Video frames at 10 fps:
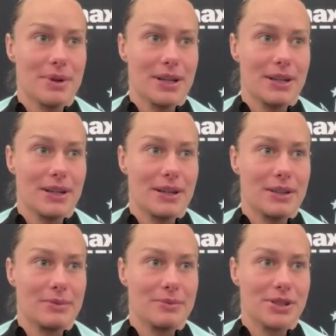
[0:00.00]
But
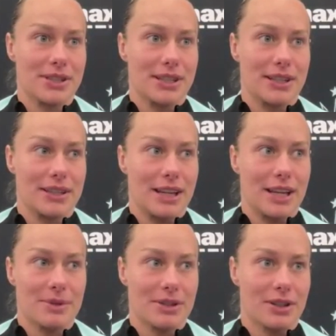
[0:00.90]
just to get
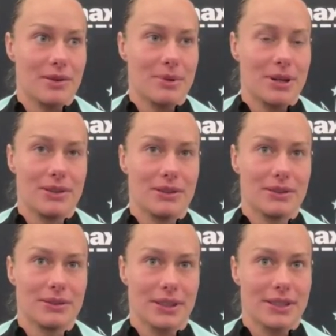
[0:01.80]
games under our
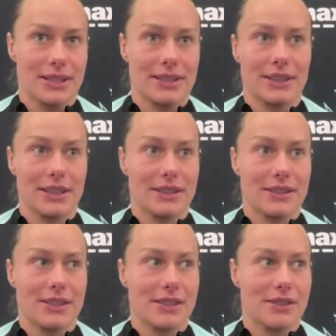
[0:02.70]
belt, like I said, leading into
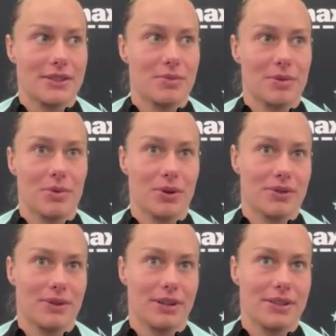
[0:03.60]
season is super
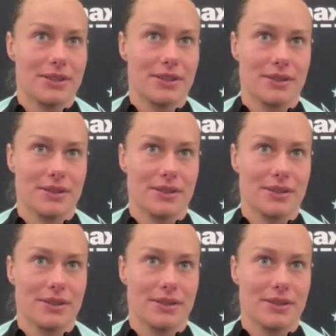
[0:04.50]
important for us.